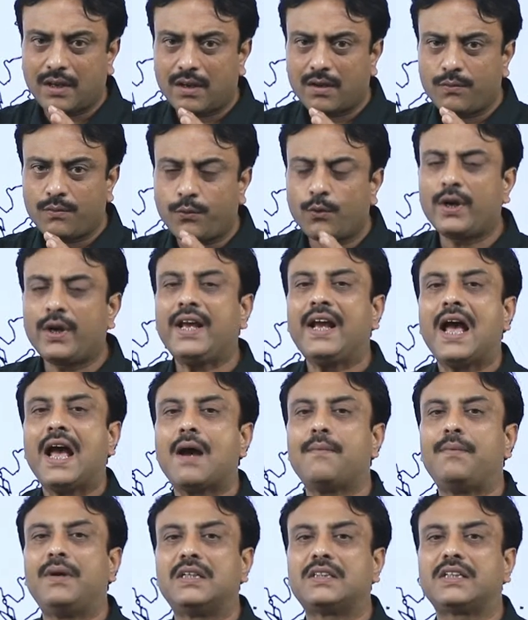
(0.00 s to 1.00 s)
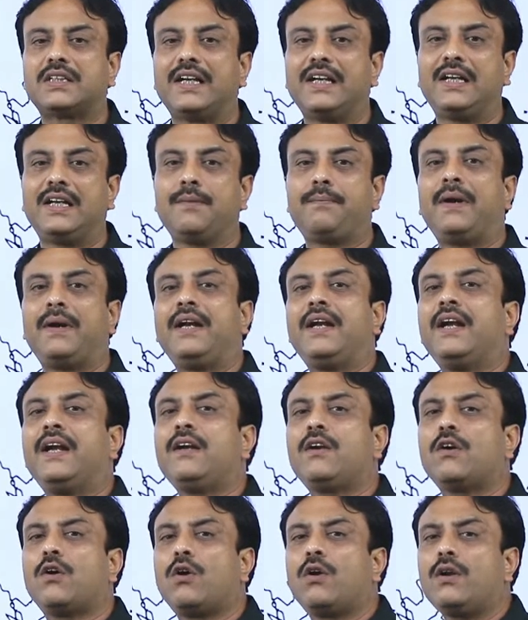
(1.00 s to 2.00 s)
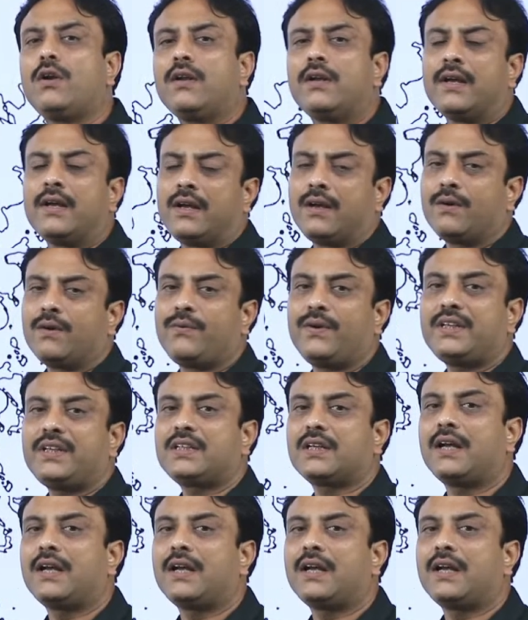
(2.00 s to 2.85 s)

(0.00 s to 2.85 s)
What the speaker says: fooding habits is dependent on fish,